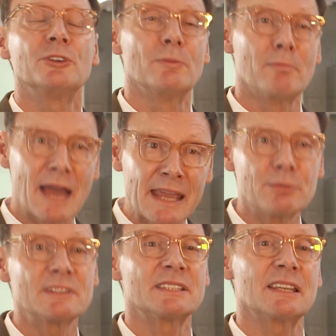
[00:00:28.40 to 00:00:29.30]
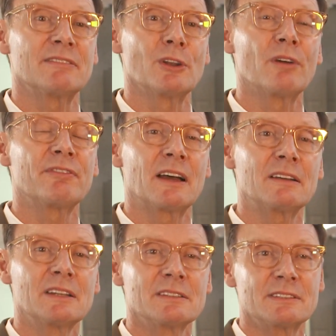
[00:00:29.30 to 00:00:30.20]
you may receive an offer
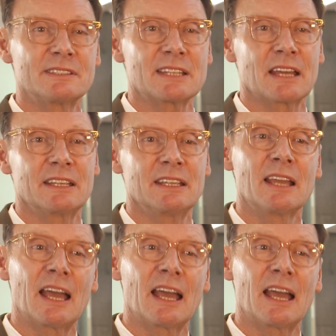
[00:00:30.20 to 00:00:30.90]
to study